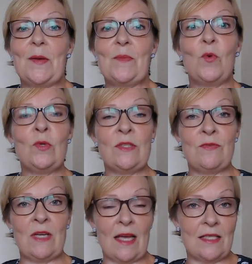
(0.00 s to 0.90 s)
all
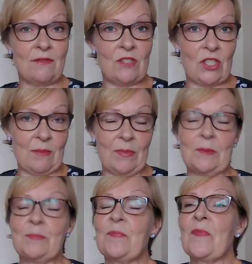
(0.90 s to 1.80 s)
different kinds of sheep.
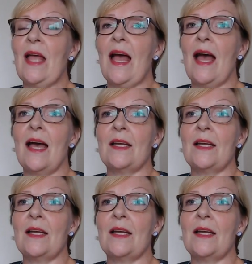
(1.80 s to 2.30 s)
And